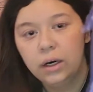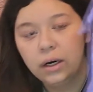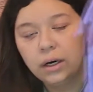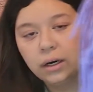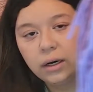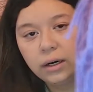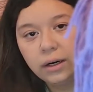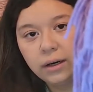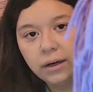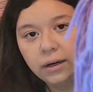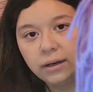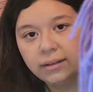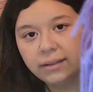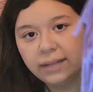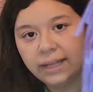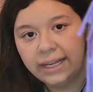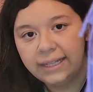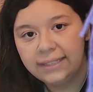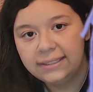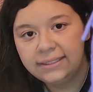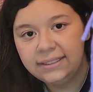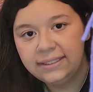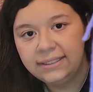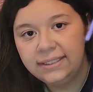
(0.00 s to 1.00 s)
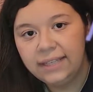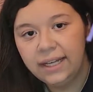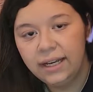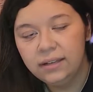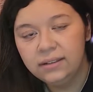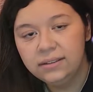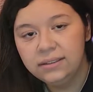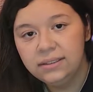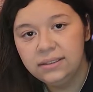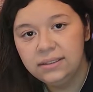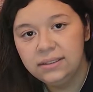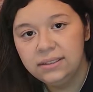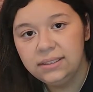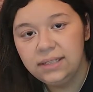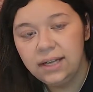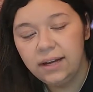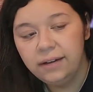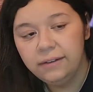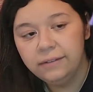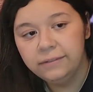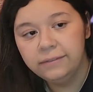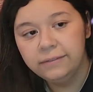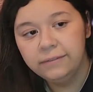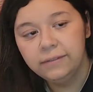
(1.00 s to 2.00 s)
her like details and
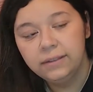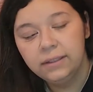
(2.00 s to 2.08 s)
stuff,